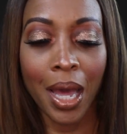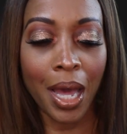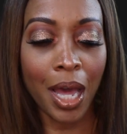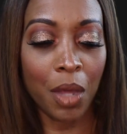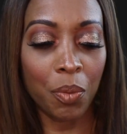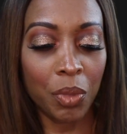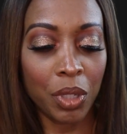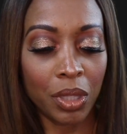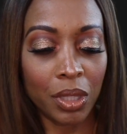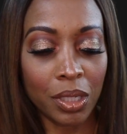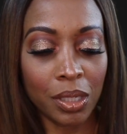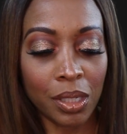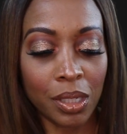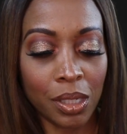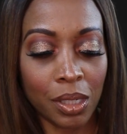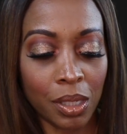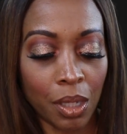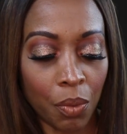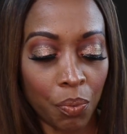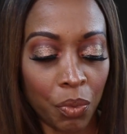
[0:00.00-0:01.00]
I mean, this
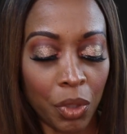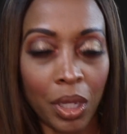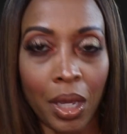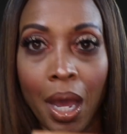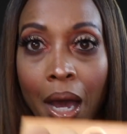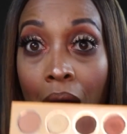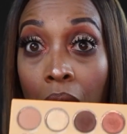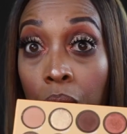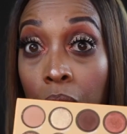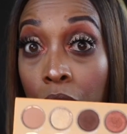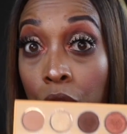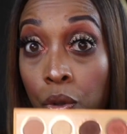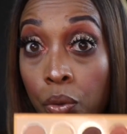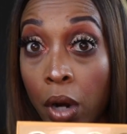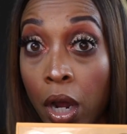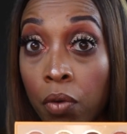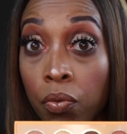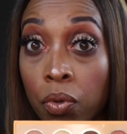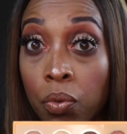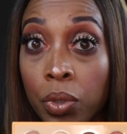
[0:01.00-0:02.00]
is something I would
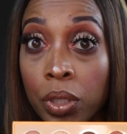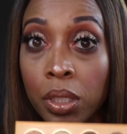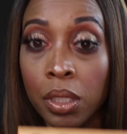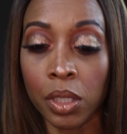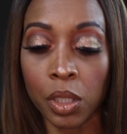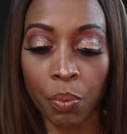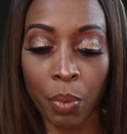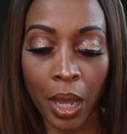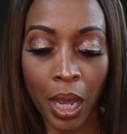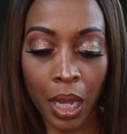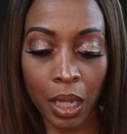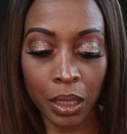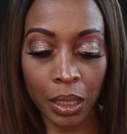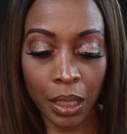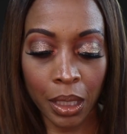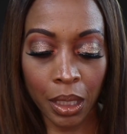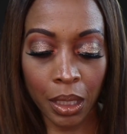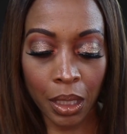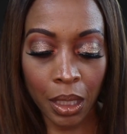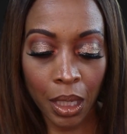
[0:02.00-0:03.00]
travel with this
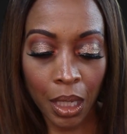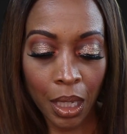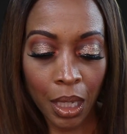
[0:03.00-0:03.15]
palette.